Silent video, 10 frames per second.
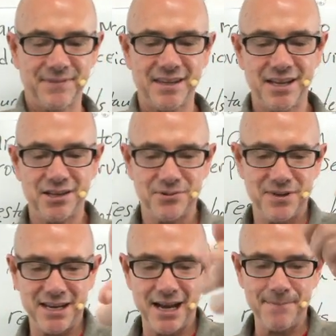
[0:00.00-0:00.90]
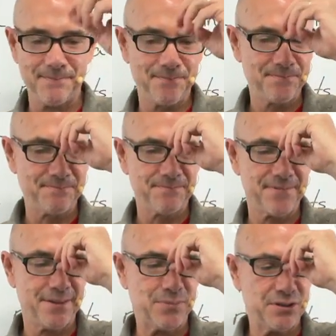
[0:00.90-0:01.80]
Thank you, Rita.
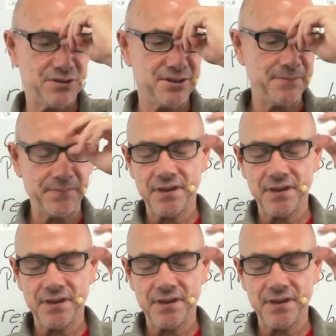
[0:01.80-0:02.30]
Number two.